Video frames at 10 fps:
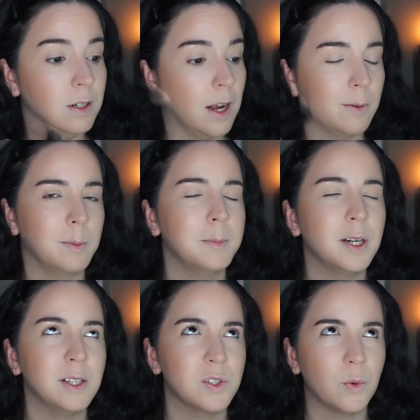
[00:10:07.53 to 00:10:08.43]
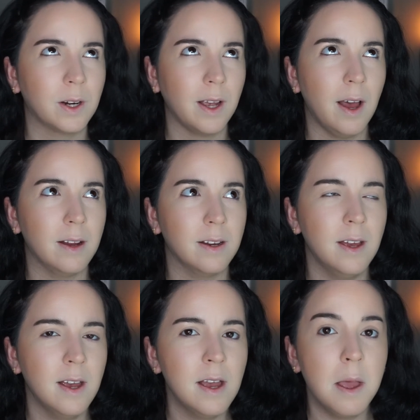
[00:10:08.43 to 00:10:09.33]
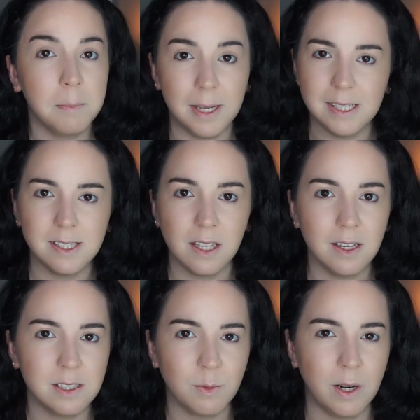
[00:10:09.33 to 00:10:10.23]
I remember I used to work at Macy's